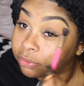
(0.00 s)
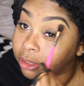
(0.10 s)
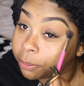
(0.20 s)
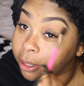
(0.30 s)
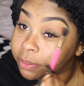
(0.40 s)
for
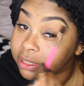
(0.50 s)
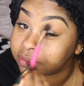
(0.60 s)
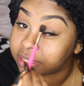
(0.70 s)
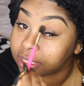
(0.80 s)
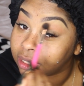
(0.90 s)
the purpose
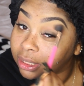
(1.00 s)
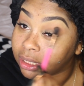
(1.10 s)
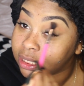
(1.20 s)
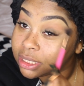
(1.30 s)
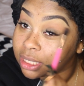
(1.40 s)
of seeing
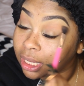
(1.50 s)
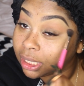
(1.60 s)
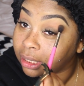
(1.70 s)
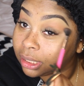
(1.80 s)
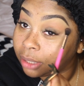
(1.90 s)
this,
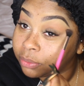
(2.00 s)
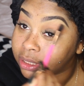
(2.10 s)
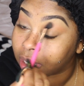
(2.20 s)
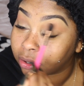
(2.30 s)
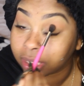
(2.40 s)
and that me
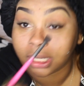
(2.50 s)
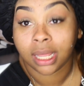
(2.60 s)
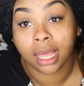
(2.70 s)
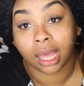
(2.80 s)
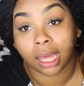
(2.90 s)
talking,
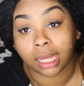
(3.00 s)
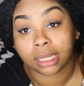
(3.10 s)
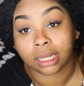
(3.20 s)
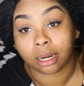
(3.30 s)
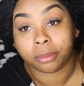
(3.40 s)

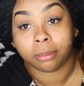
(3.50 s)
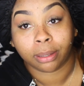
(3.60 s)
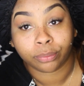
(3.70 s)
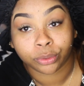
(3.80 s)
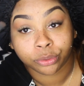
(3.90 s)
and that I'm in
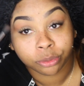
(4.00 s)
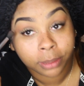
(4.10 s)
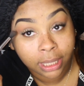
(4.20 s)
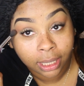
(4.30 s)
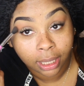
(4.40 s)
my
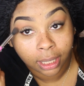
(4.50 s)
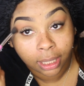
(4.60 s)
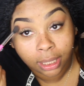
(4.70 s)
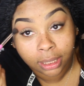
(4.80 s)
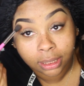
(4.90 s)
room,
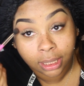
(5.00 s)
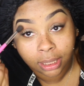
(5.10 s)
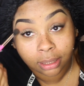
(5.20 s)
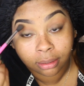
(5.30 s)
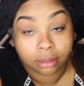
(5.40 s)
and
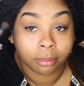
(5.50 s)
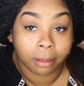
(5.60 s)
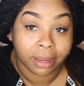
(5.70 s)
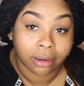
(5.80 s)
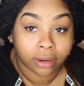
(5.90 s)
that
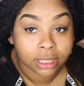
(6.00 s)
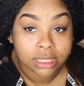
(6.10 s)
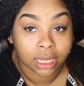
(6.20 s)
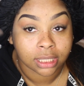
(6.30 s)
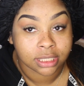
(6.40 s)
my background
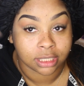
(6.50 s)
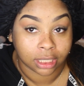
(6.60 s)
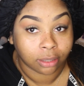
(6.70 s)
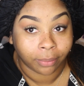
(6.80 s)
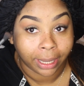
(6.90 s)
is like
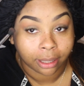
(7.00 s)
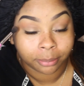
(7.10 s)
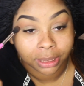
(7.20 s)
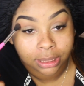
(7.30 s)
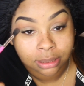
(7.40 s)
slick
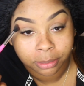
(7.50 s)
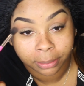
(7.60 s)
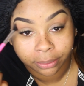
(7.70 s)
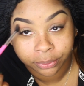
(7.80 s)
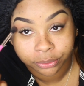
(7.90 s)
whack because I'm in
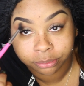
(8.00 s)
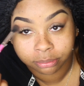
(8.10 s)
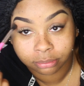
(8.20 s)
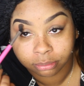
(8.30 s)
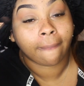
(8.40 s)
my room.
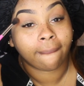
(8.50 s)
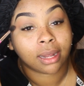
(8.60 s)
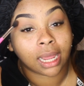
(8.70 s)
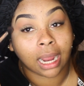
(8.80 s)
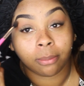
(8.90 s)

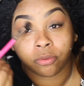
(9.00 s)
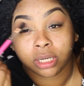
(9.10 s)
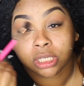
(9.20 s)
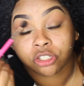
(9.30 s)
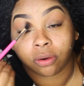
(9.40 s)
Yeah, like, I'm
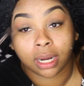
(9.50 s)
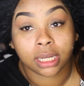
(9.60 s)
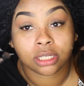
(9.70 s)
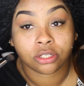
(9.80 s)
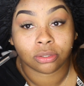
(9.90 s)
really
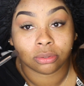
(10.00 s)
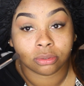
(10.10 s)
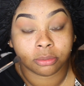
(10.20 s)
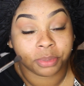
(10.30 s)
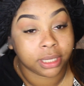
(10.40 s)
trying
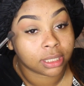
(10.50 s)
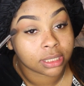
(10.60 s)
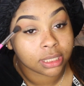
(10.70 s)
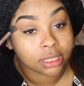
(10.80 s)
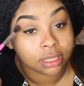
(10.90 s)
to be
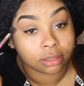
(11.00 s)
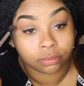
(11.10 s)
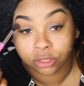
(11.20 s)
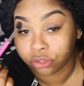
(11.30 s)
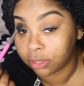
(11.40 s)

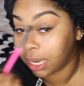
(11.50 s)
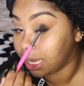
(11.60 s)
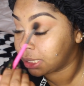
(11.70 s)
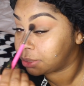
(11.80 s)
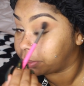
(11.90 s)
consistent with you
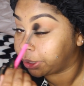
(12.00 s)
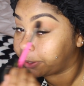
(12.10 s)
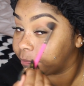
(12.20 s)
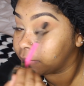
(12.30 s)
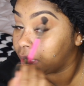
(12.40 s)
guys,
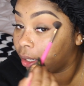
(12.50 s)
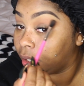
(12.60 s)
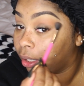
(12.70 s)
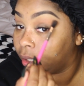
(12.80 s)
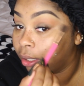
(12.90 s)
but
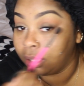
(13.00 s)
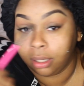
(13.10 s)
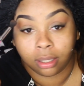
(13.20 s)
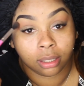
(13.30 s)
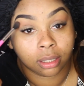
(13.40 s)

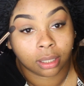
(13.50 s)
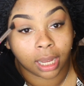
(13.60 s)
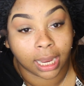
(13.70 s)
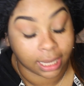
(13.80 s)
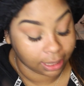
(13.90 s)

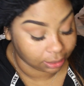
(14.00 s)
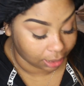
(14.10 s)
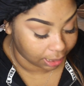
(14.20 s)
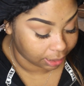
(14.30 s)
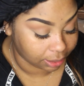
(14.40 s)
I can't
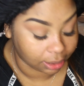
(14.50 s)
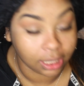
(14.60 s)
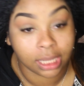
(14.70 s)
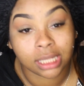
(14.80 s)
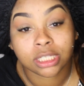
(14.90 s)
lie,
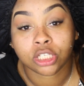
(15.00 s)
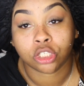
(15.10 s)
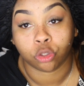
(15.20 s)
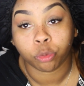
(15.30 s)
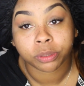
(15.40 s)
it
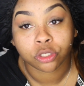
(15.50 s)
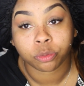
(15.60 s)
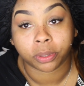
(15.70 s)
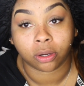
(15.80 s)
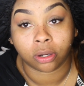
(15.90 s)
gets super
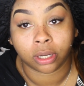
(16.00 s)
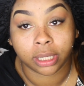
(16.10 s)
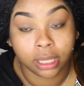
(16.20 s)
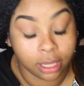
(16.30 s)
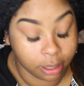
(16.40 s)
super
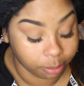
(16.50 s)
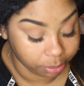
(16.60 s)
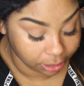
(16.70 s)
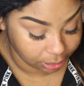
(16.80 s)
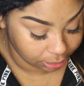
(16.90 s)
hard,
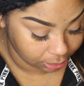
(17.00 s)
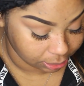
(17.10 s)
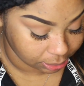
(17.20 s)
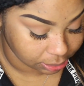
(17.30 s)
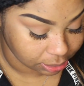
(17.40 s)

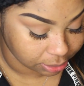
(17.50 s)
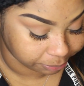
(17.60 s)
because